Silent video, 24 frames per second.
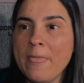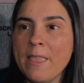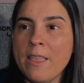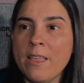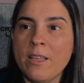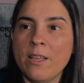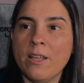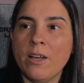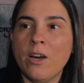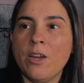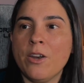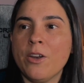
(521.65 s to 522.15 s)

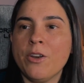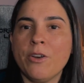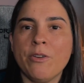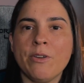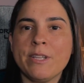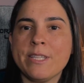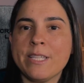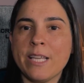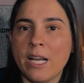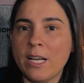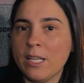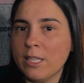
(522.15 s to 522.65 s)
I don't know
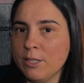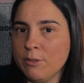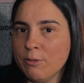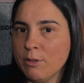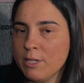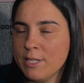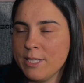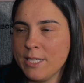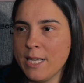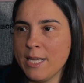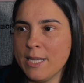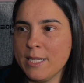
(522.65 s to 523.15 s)
exactly
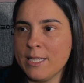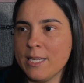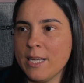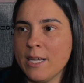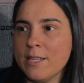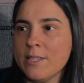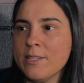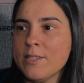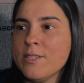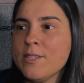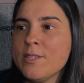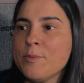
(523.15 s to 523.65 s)
what Dan
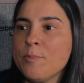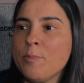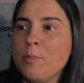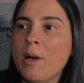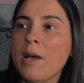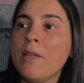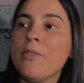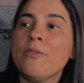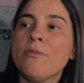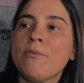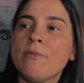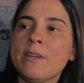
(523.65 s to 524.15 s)
does,
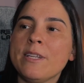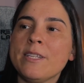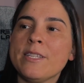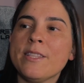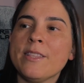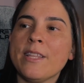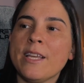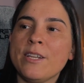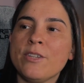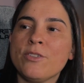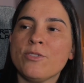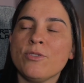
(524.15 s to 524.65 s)
but the reason
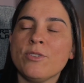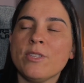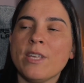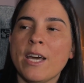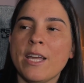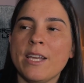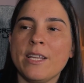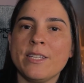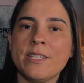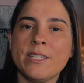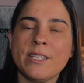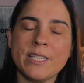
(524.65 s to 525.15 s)
they do
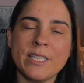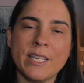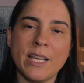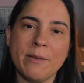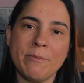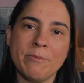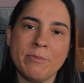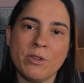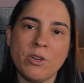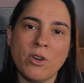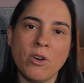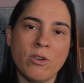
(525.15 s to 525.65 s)
that is to keep
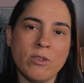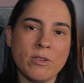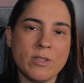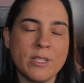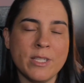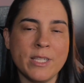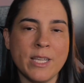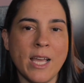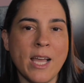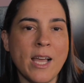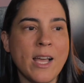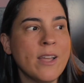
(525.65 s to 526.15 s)
the cost
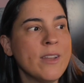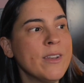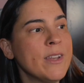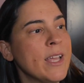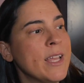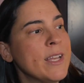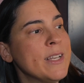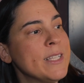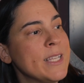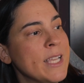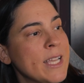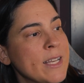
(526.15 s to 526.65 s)
down,
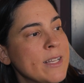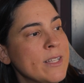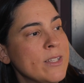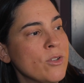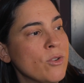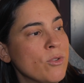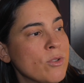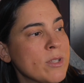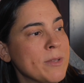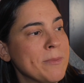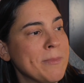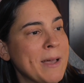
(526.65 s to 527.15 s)
and Dan
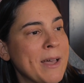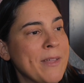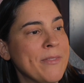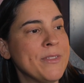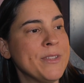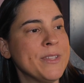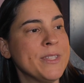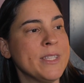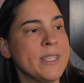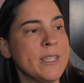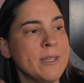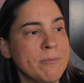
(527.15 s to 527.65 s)
talks about
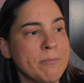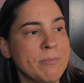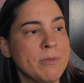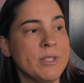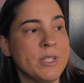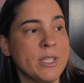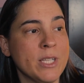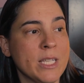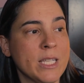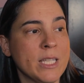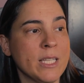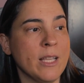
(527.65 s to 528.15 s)
this in
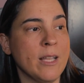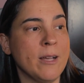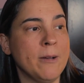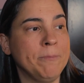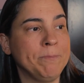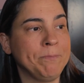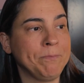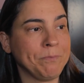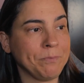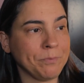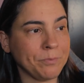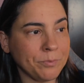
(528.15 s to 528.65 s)
particular
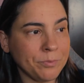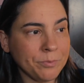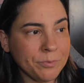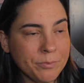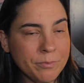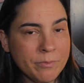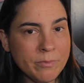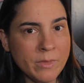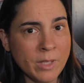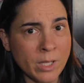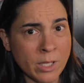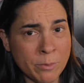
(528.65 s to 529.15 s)

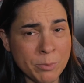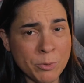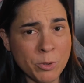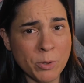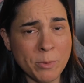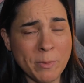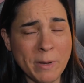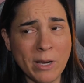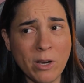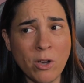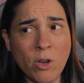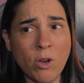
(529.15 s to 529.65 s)
and talk
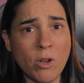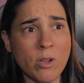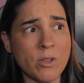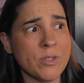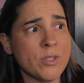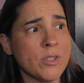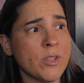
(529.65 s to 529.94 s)
about cost.